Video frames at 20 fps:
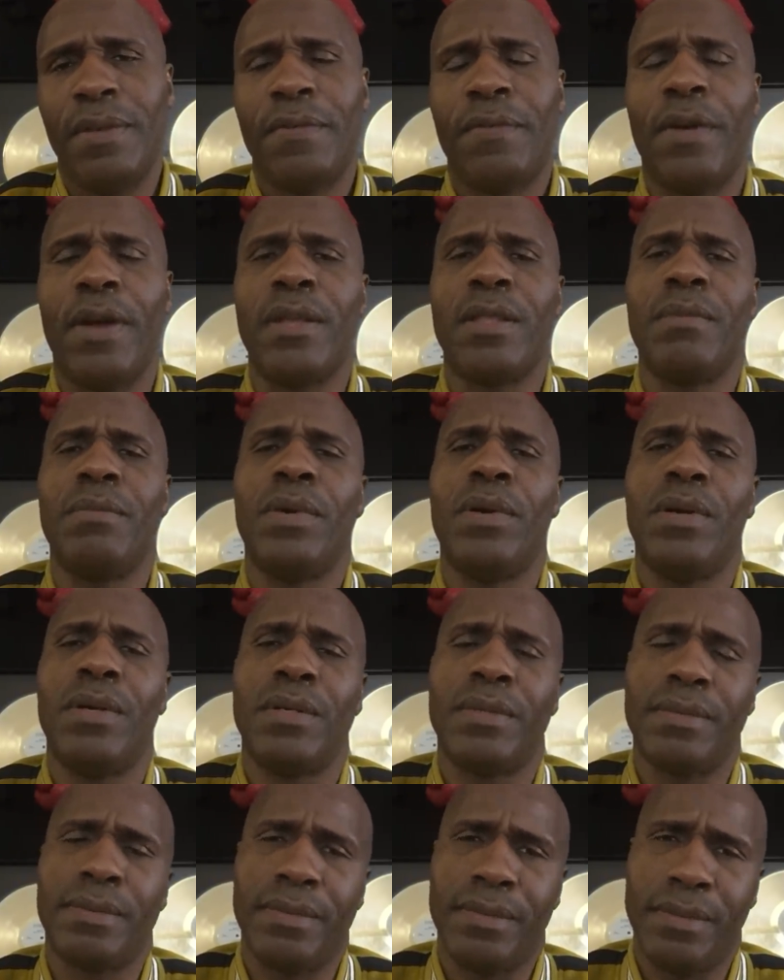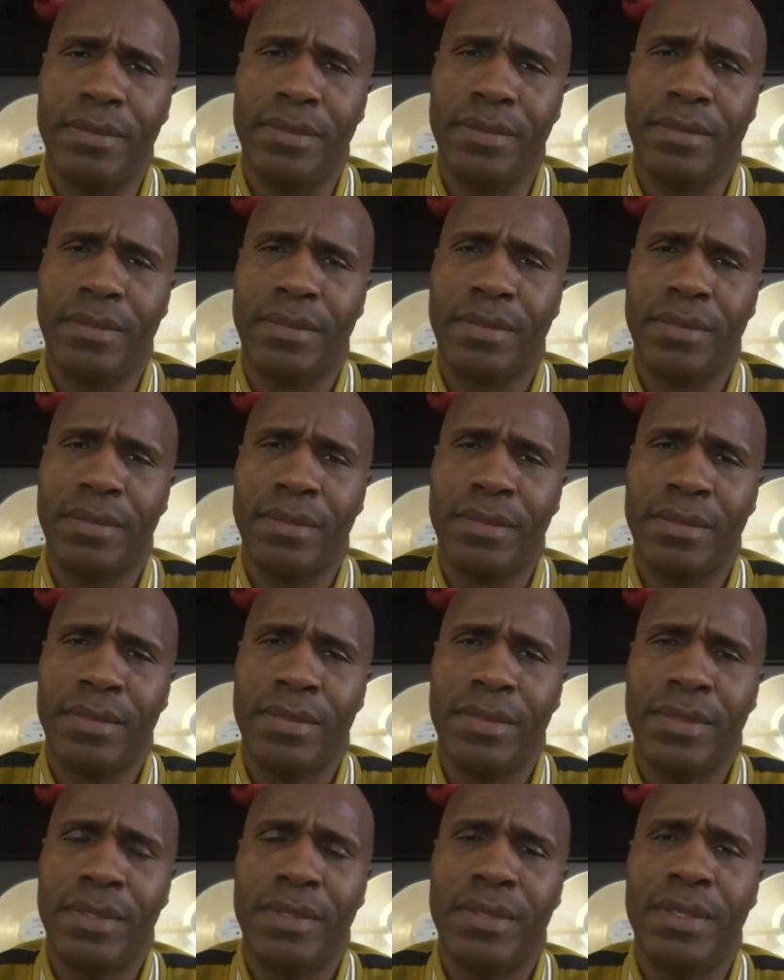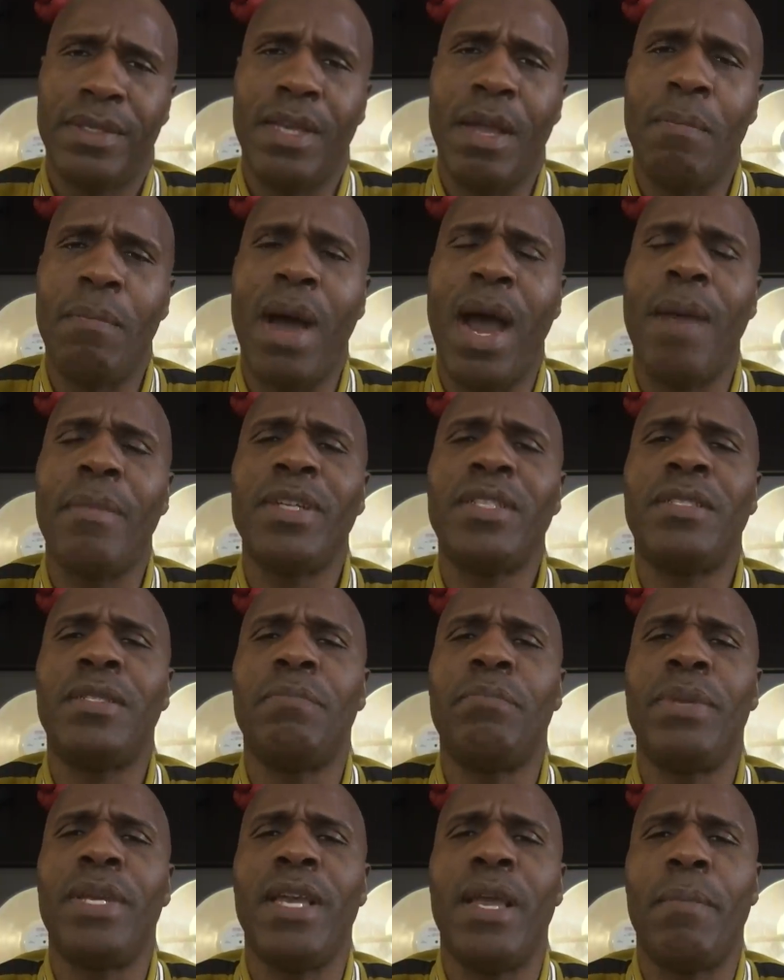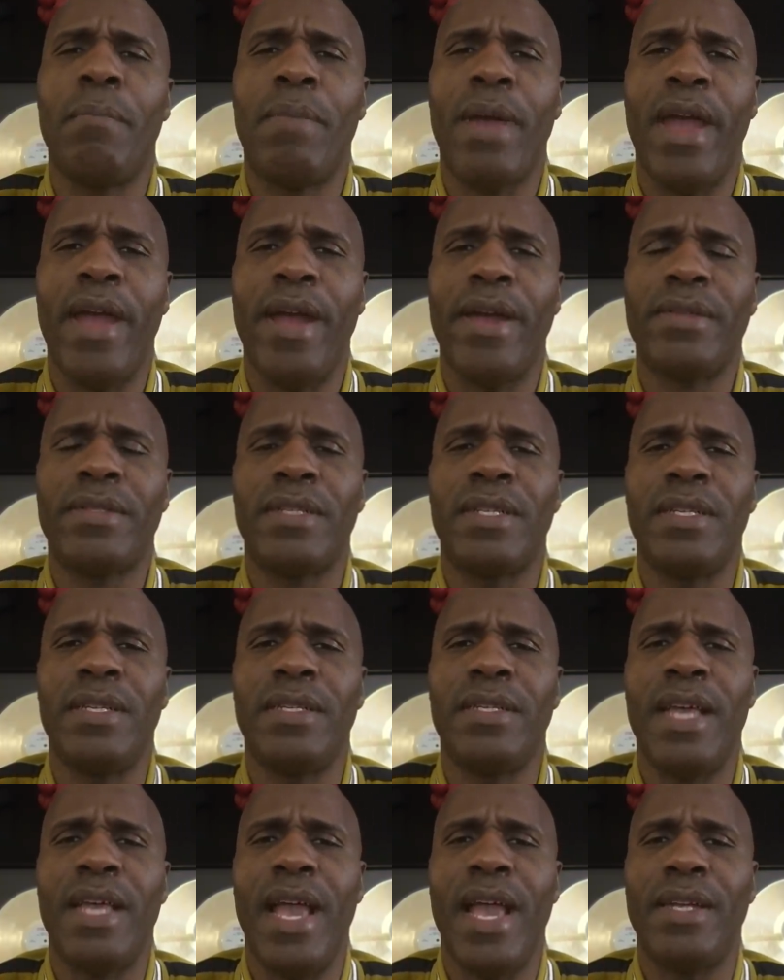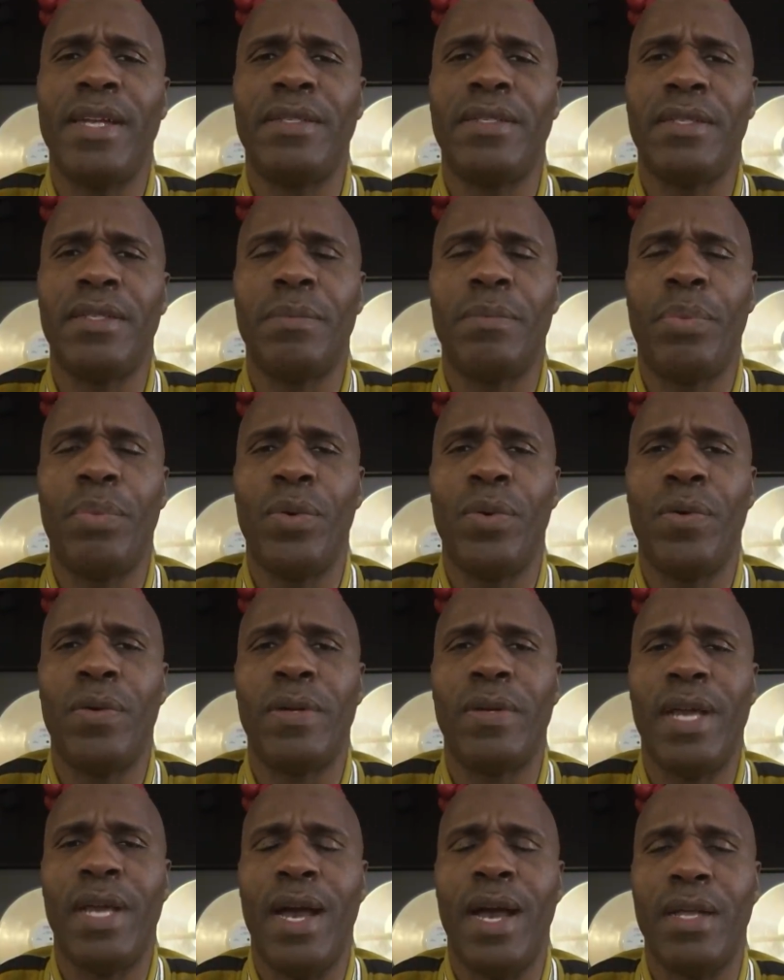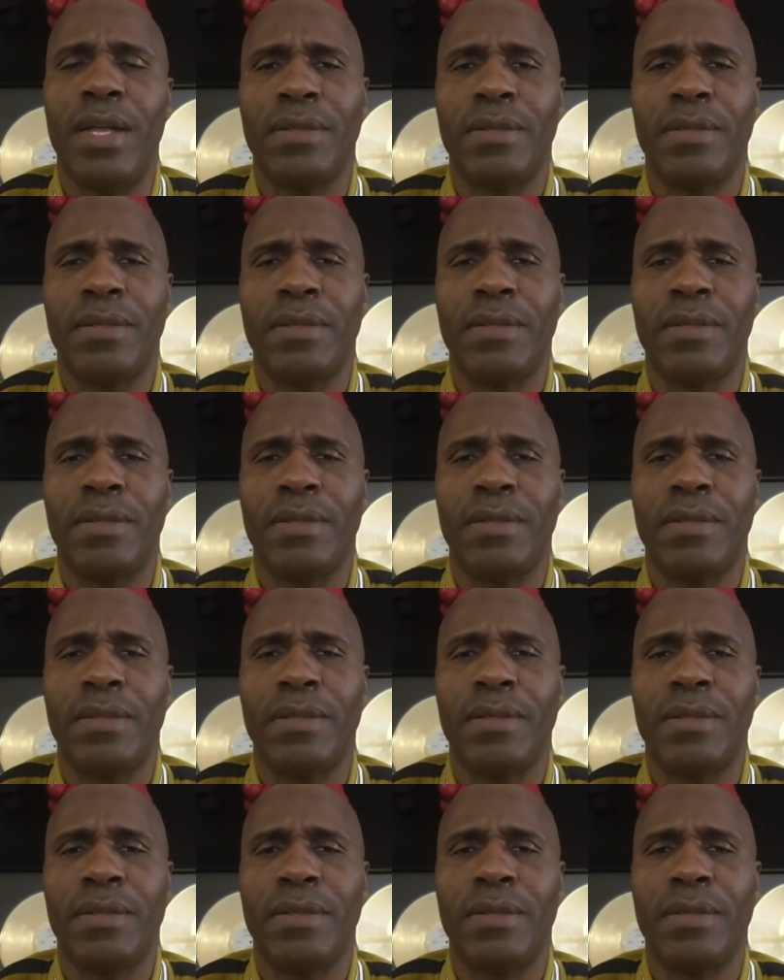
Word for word: Furthermore, your mama should be embarrassed and your daddy should have pulled out.